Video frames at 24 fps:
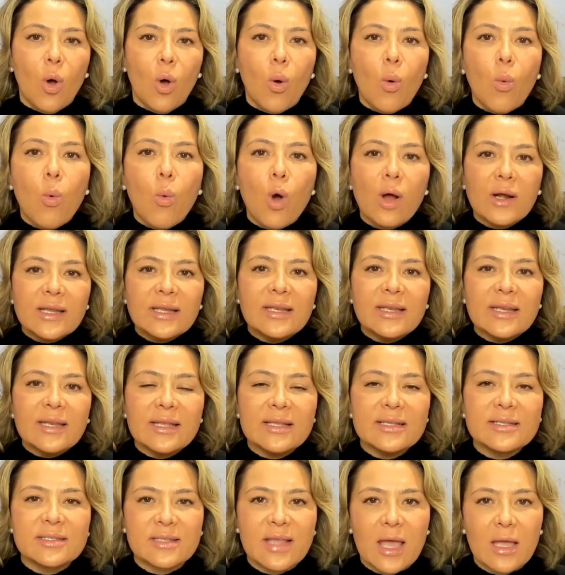what it
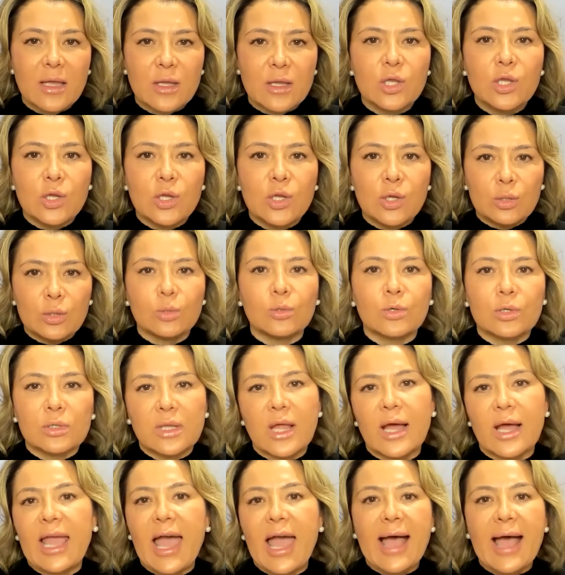is that you look
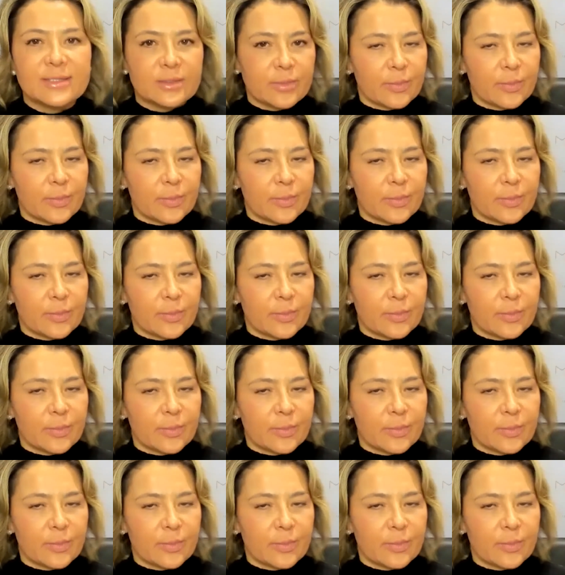like as